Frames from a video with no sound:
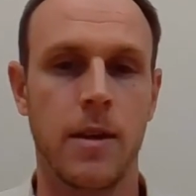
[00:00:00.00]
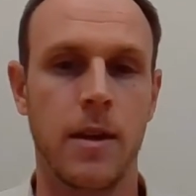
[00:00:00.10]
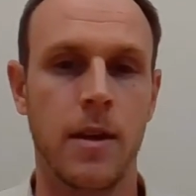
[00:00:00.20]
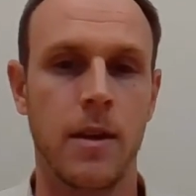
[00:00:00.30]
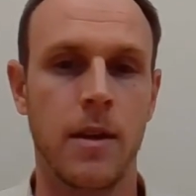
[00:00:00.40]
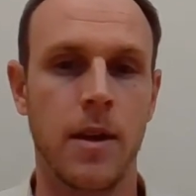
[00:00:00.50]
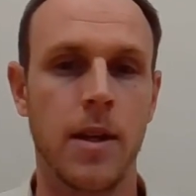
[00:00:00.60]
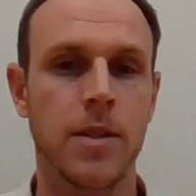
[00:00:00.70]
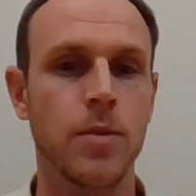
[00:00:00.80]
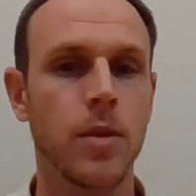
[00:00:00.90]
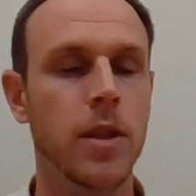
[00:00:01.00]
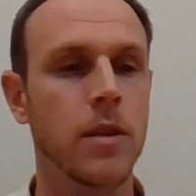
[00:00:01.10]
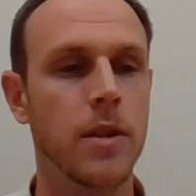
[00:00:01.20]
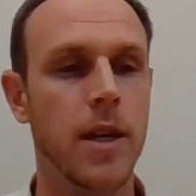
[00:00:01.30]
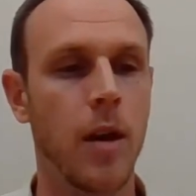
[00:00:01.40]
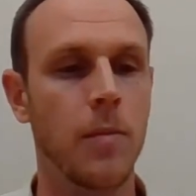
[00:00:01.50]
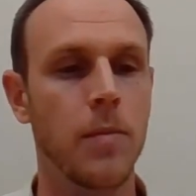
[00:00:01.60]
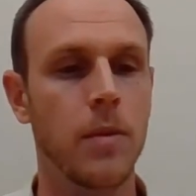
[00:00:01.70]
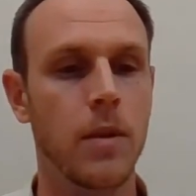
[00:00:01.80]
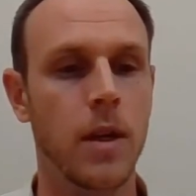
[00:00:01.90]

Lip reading: and it's really good to help